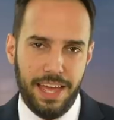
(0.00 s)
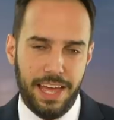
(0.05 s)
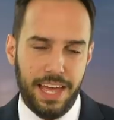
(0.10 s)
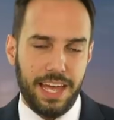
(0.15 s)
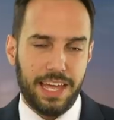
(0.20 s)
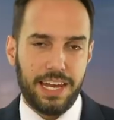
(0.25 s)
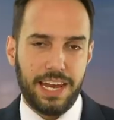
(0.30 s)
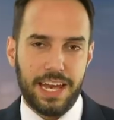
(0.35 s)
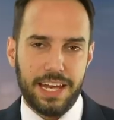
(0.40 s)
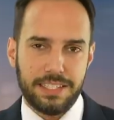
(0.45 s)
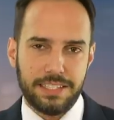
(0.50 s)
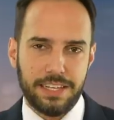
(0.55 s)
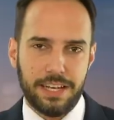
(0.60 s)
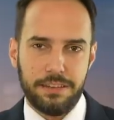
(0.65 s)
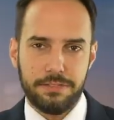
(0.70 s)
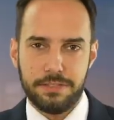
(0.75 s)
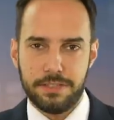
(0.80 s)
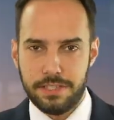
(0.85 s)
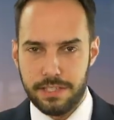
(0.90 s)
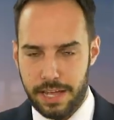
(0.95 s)
And as
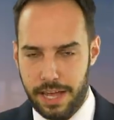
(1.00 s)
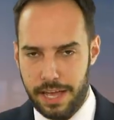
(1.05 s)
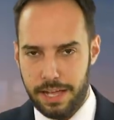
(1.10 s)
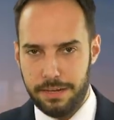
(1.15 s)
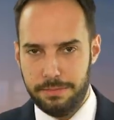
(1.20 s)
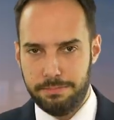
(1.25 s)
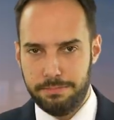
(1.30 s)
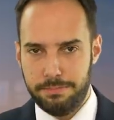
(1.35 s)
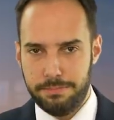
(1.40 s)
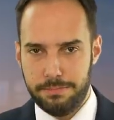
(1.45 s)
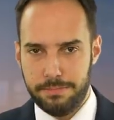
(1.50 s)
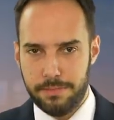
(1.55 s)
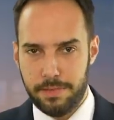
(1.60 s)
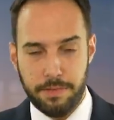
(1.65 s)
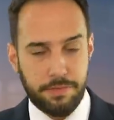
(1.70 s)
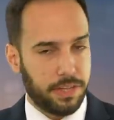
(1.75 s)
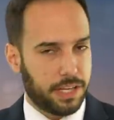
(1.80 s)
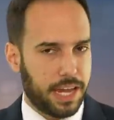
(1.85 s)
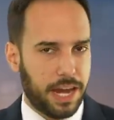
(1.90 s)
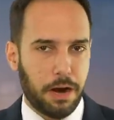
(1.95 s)
I've said,
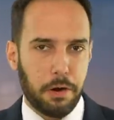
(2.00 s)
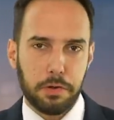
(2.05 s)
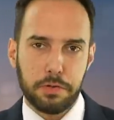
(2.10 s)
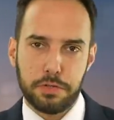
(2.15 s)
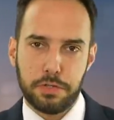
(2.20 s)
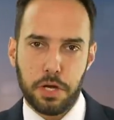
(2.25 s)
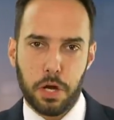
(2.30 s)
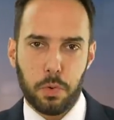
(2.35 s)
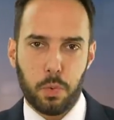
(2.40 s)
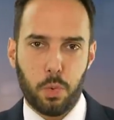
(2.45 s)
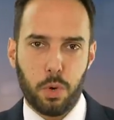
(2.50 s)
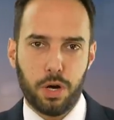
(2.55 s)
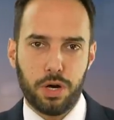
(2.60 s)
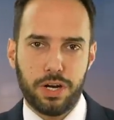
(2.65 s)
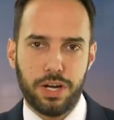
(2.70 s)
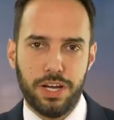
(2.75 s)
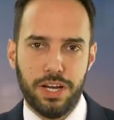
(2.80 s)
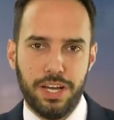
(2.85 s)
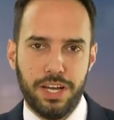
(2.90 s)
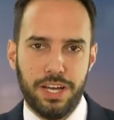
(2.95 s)
if the carrots don't
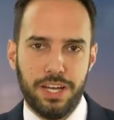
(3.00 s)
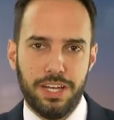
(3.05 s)
work,